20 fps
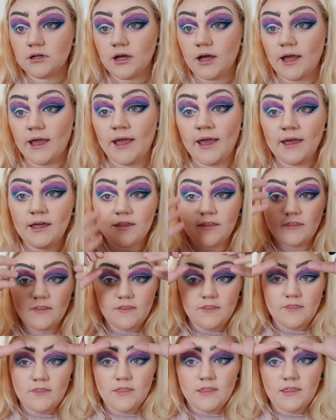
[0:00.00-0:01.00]
I hate
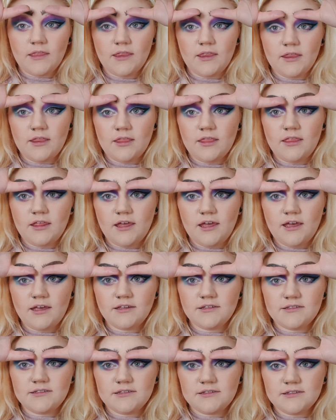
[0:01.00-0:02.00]

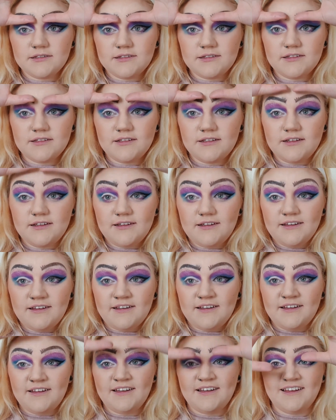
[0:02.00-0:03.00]
this,
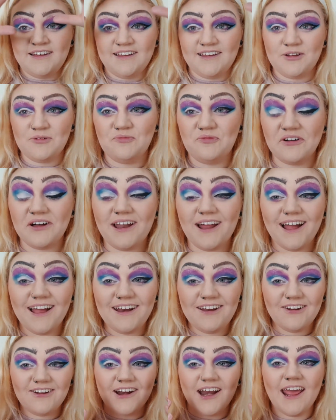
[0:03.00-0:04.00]
but
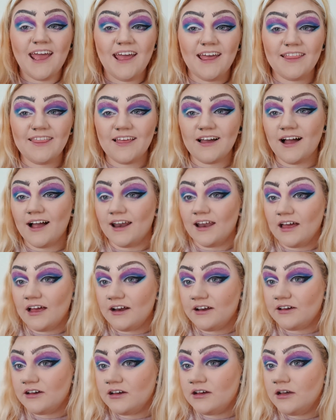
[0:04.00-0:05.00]
I don't hate the
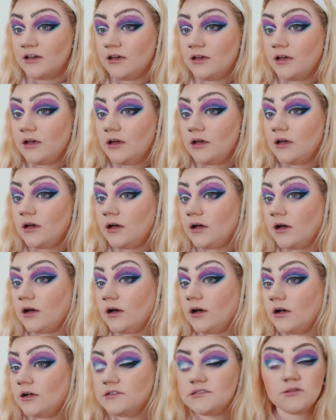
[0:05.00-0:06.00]
eyeliner.
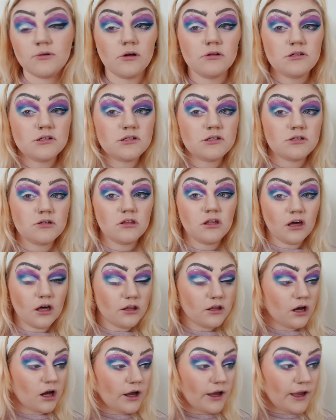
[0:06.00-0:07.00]
So I'll just do the
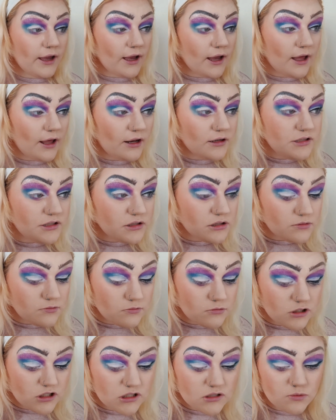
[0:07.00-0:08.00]
other eye and
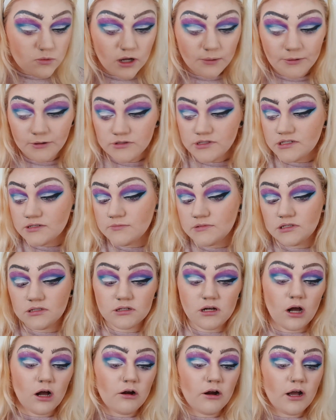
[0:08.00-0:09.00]
swipe on some
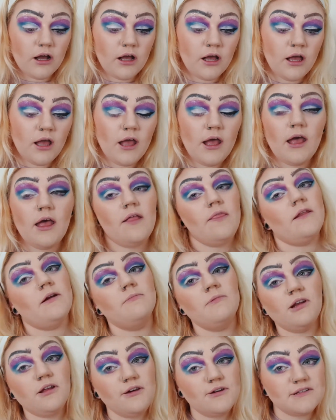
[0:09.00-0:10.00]
mascara. Then
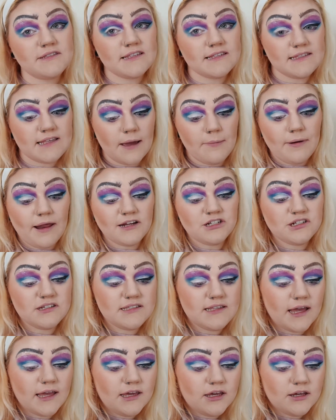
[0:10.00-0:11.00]
I'm gonna use the same lashes I